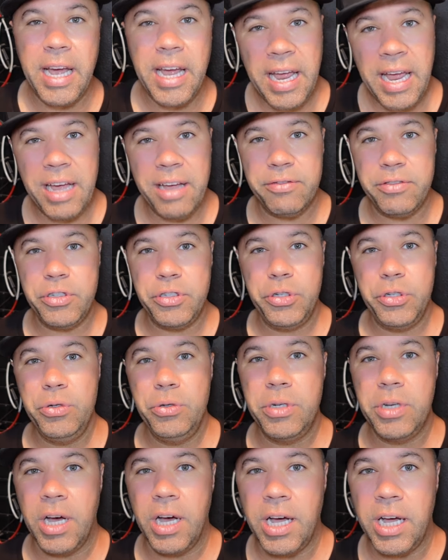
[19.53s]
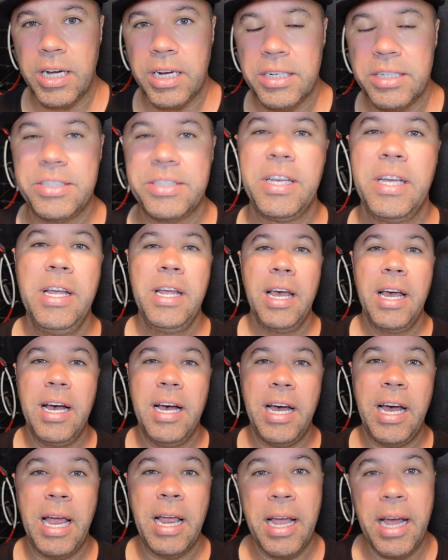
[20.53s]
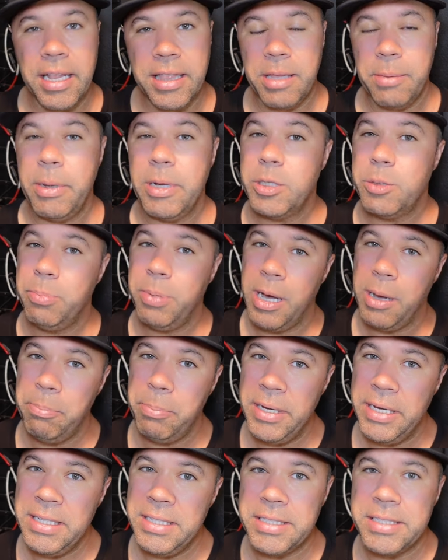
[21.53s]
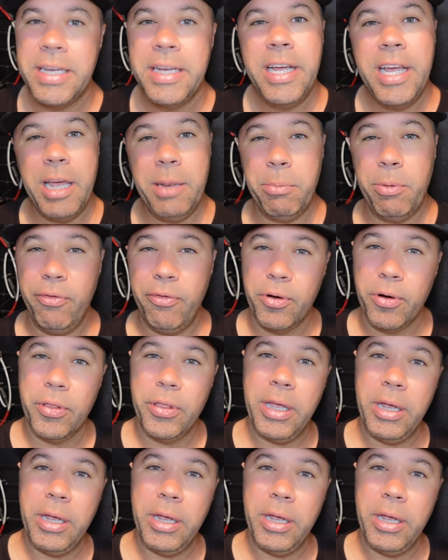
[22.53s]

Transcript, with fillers: I have two dogs. Uh, I got them as puppies, and before